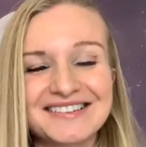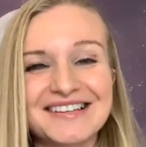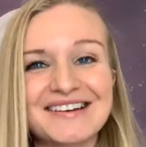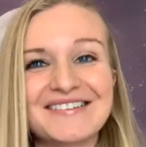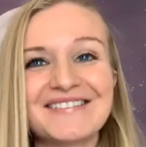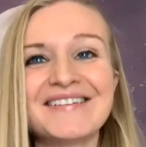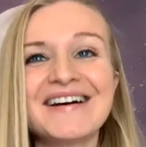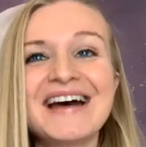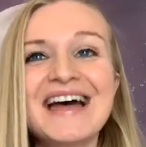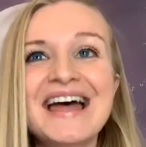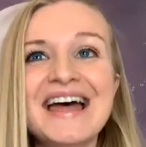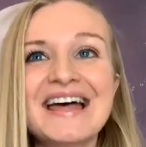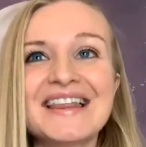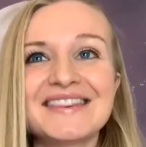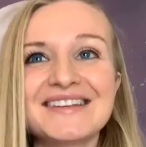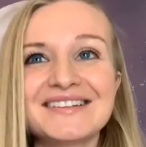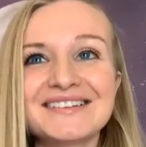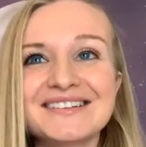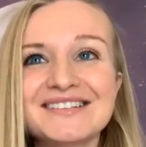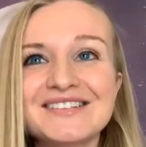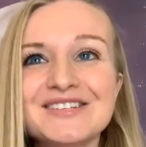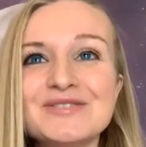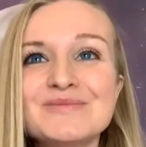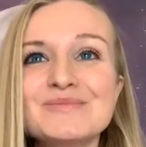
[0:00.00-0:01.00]
So
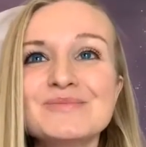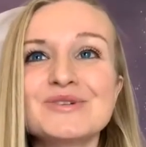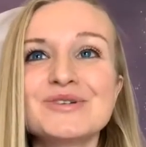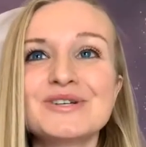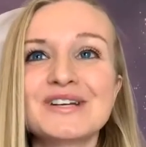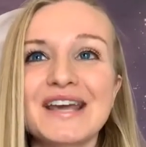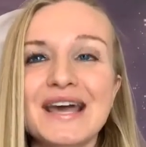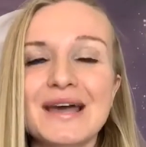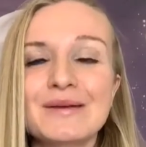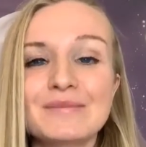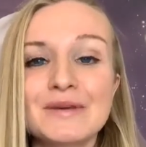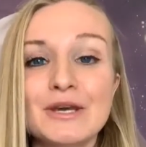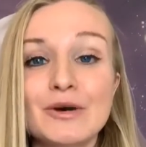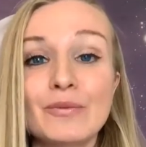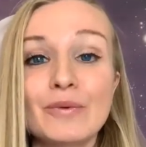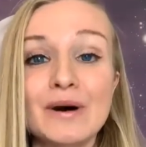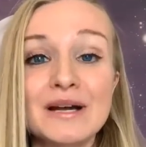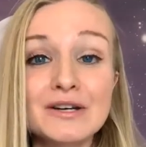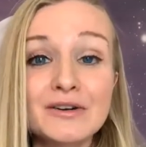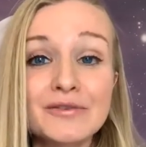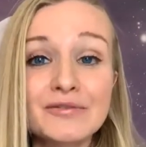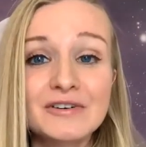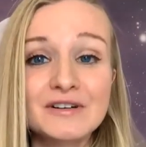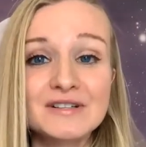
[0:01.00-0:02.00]
this new moon can be a
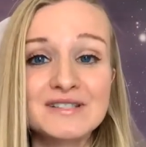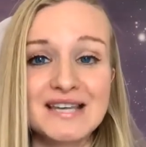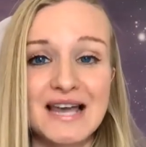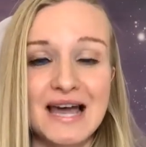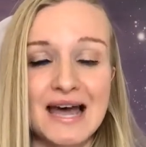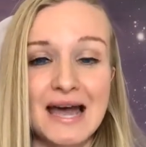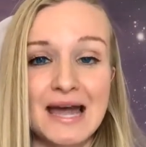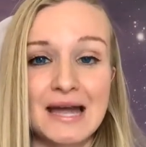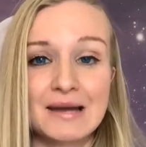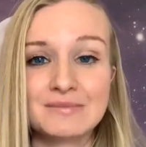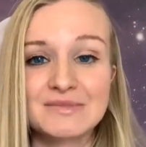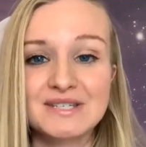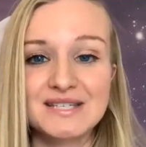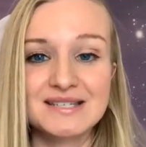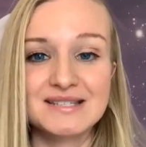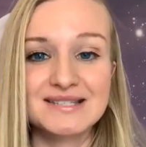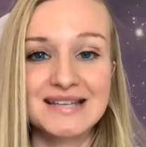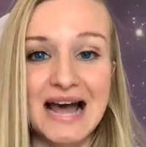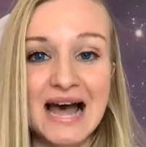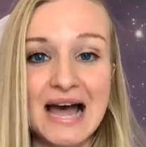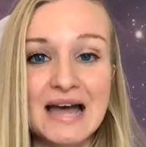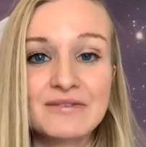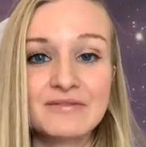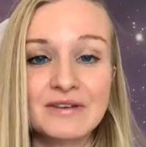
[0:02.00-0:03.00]
wonderful time to
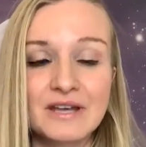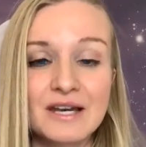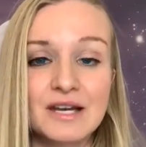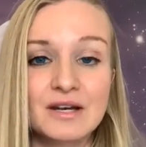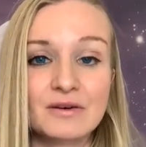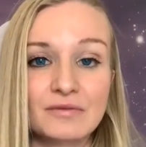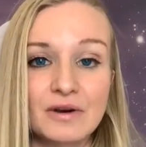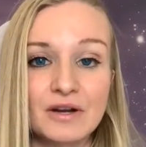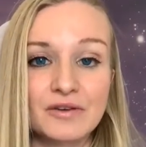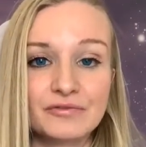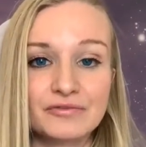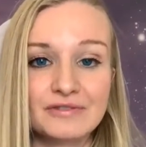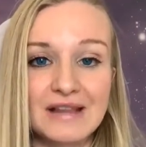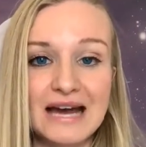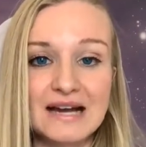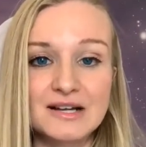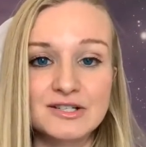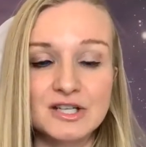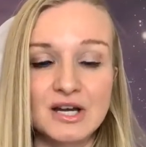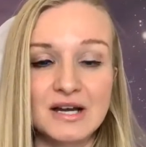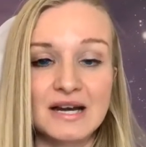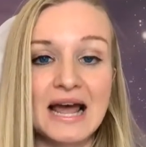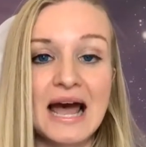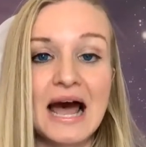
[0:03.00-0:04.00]
dive in and
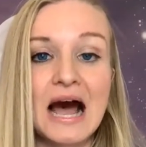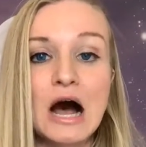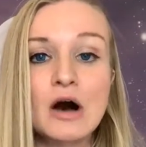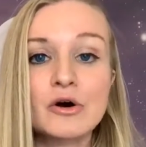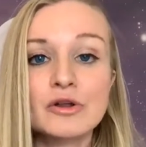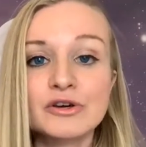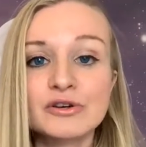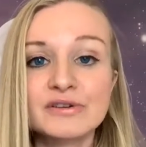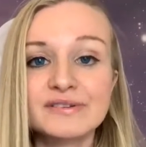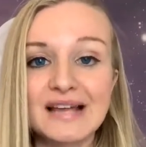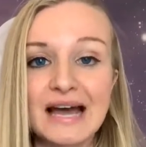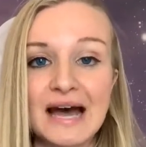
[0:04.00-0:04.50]
reflect on how those